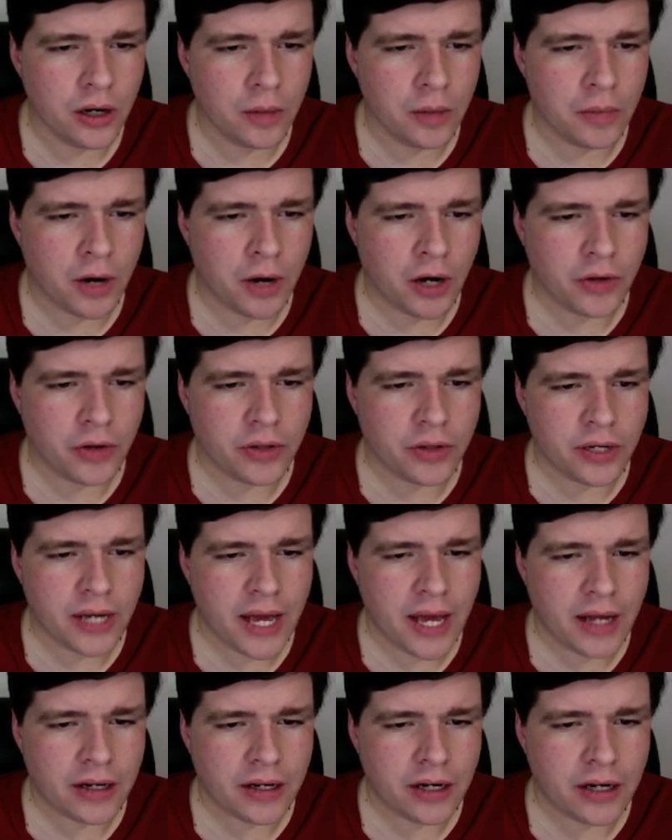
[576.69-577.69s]
But other than
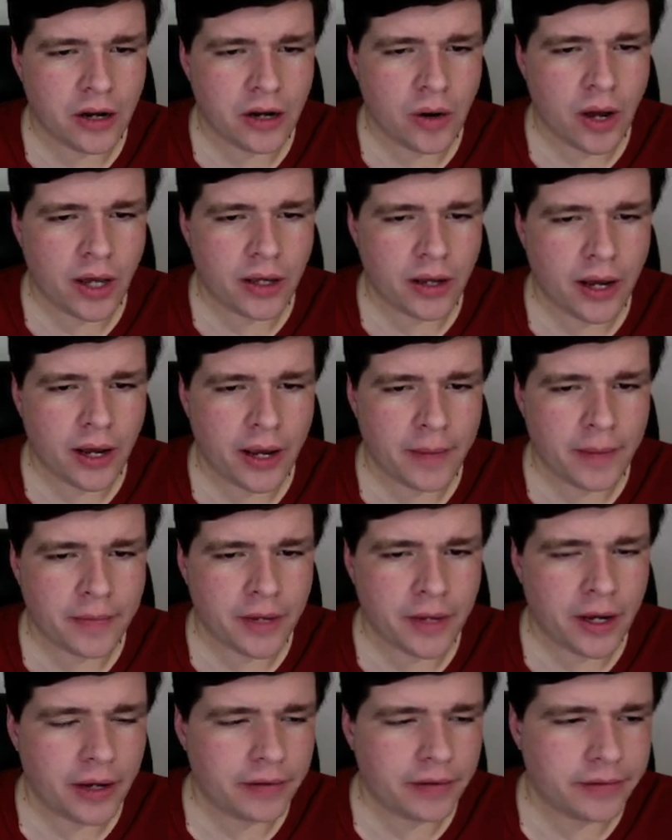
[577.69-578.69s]
that, I'm
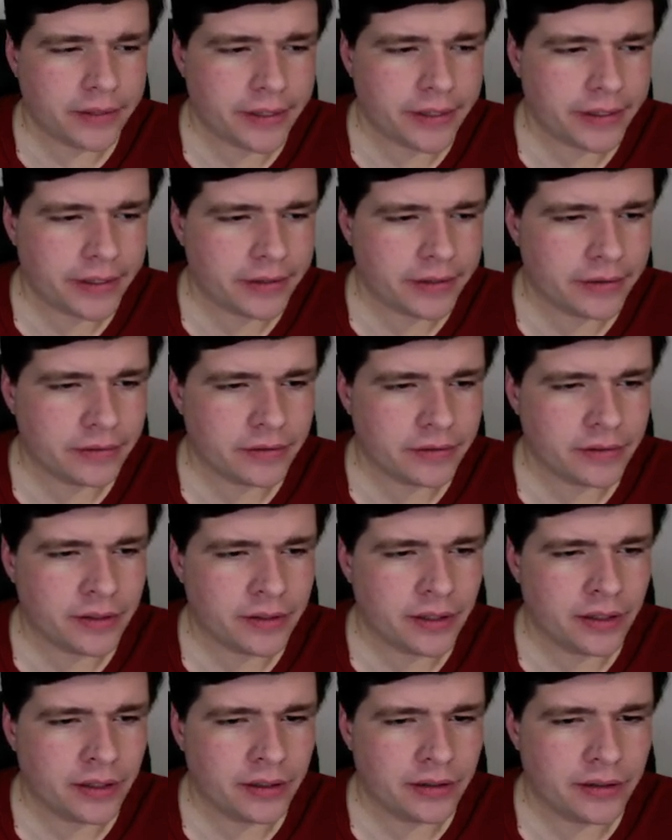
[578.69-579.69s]
not like,
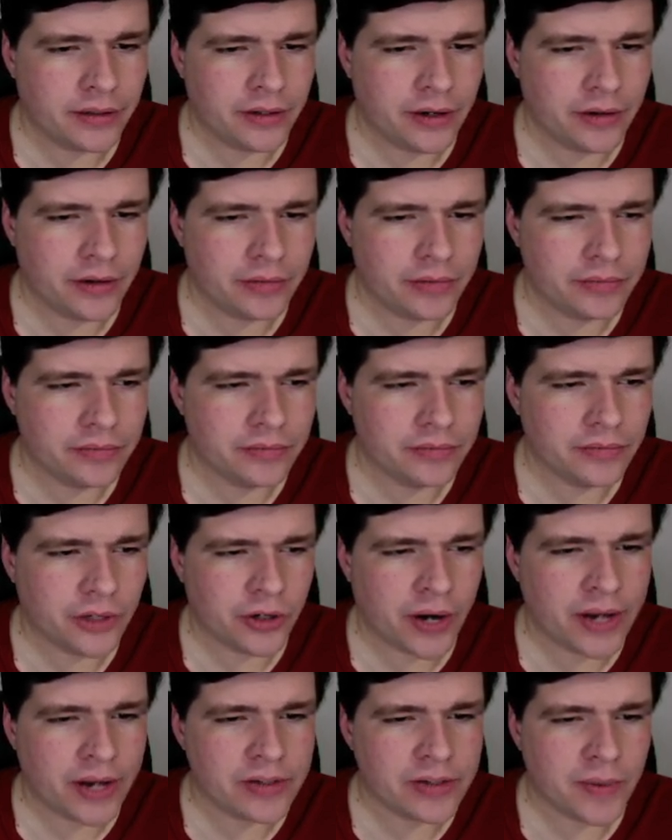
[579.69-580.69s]

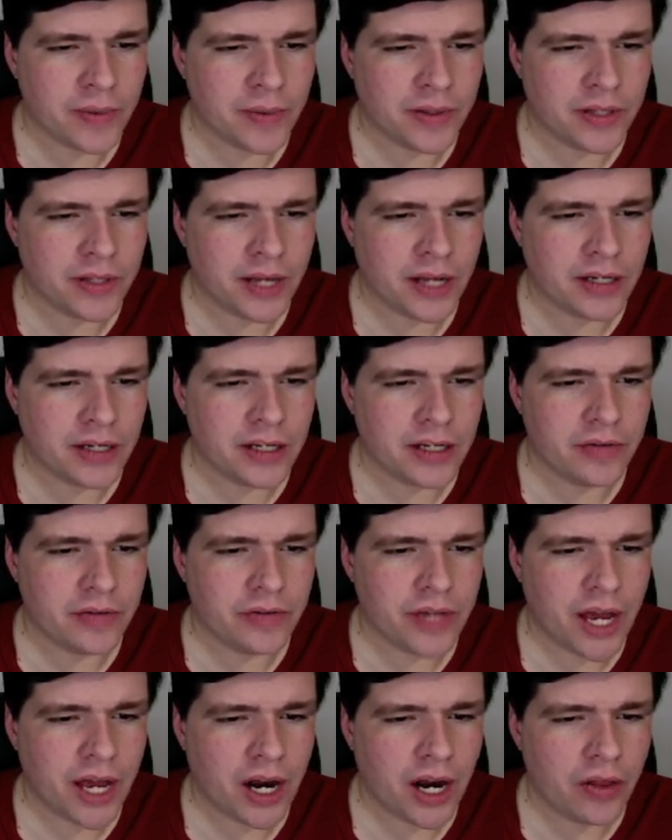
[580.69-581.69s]
crazy about the idea of
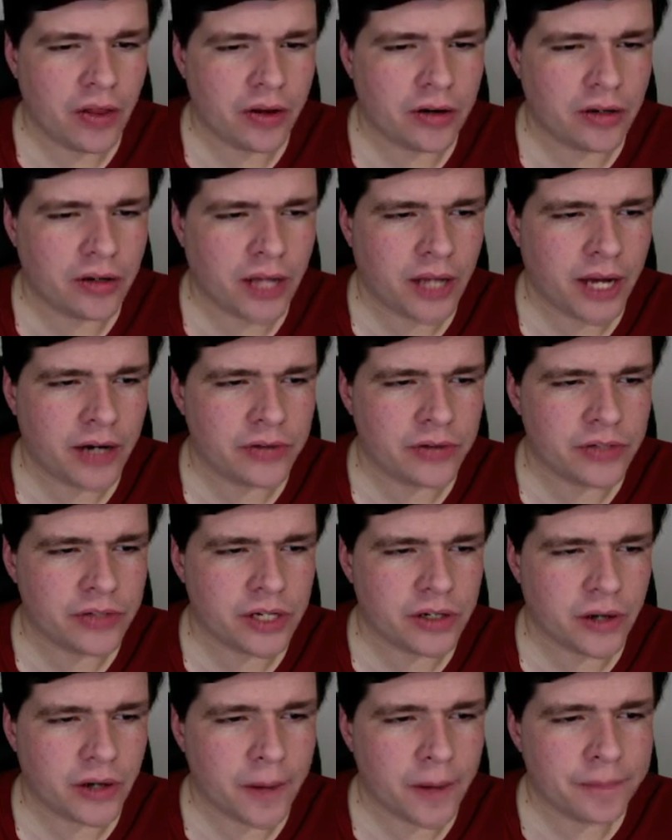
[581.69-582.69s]
yet another Liger
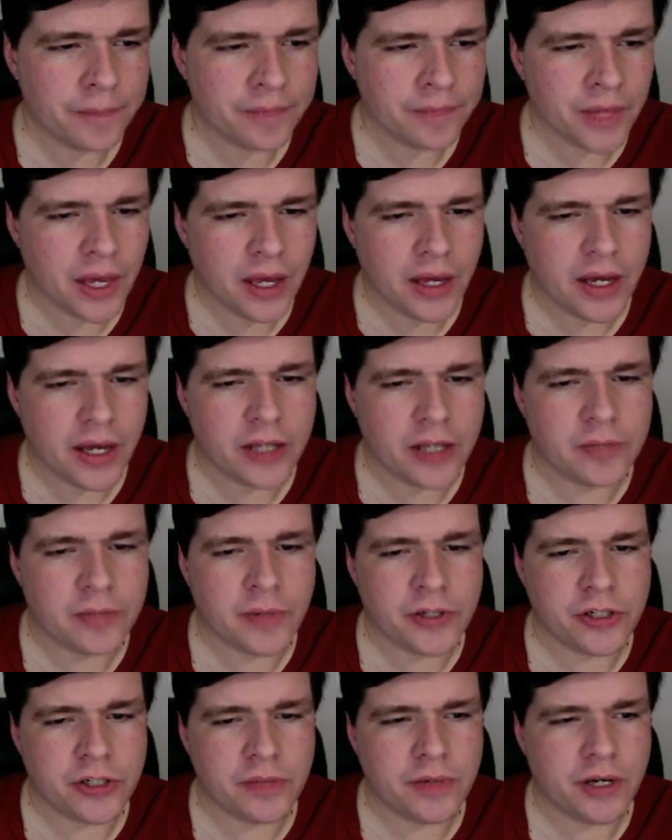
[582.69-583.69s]
Zero,
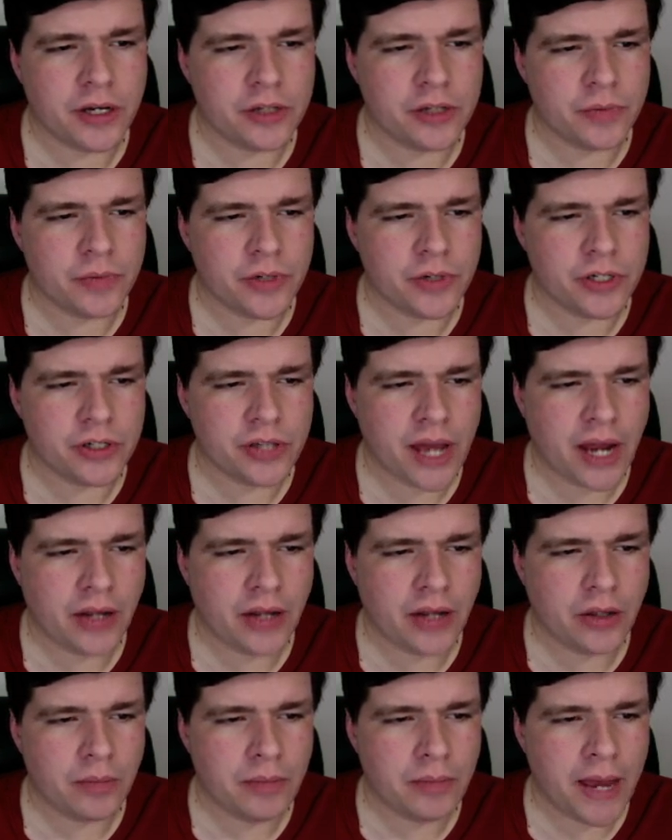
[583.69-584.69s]
especially because we just
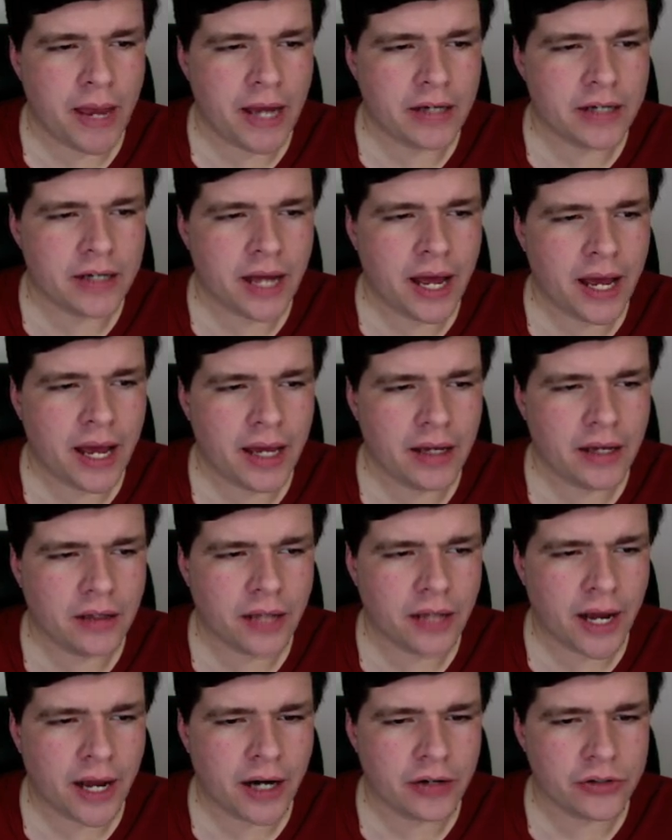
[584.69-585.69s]
had the Bandai
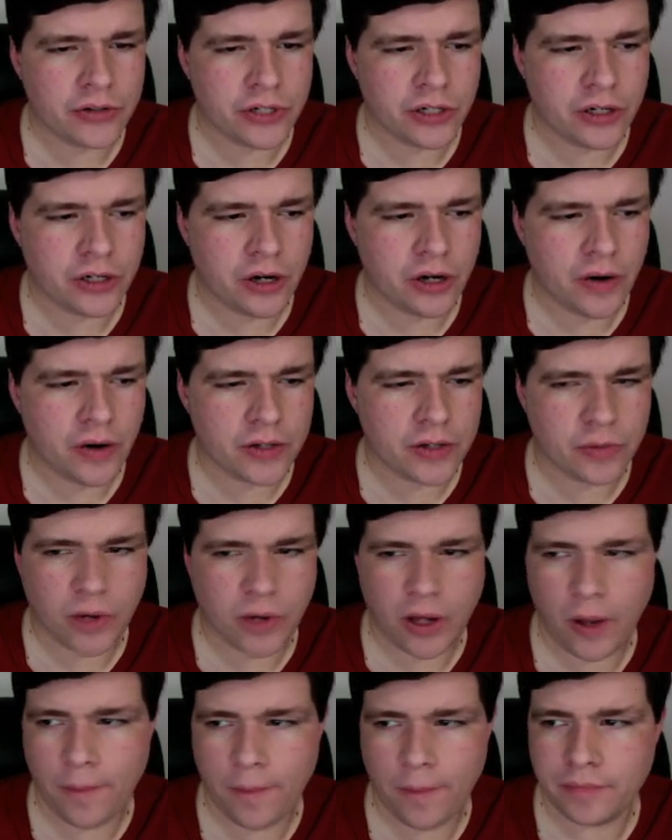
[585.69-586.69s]
Liger Zero as
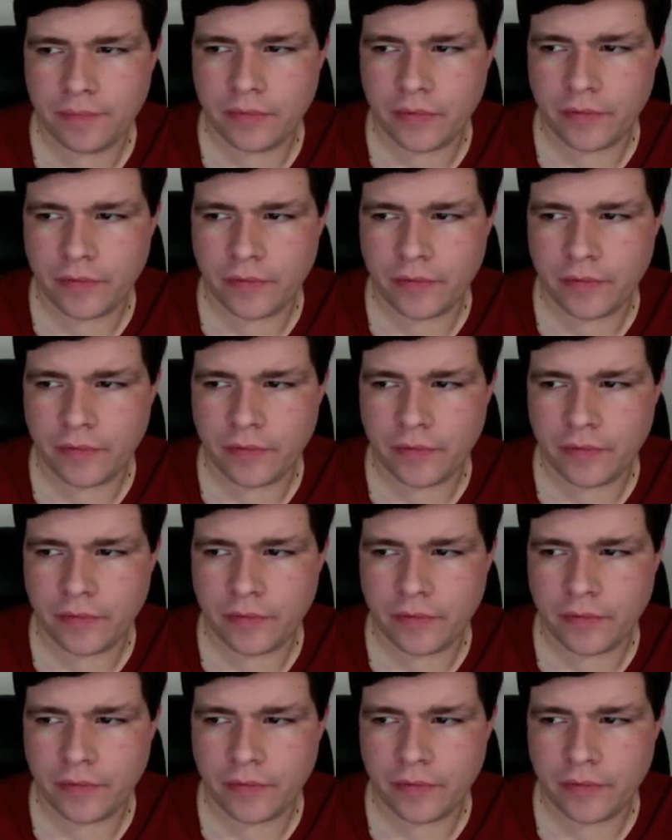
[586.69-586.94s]
well for